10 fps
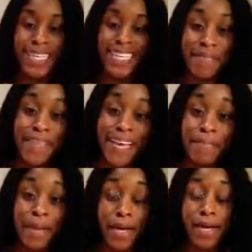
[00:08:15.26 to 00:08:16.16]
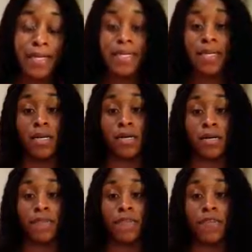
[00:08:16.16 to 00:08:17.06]
keep that in mind
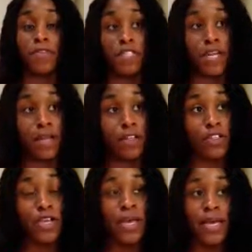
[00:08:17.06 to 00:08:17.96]
for this challenge.